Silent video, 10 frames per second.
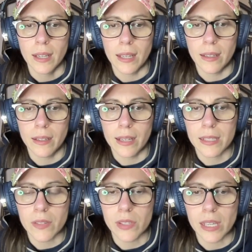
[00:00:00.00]
And
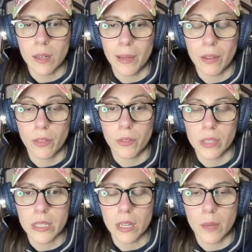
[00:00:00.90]
as I've said about
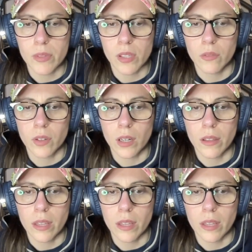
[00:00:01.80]
three times so far,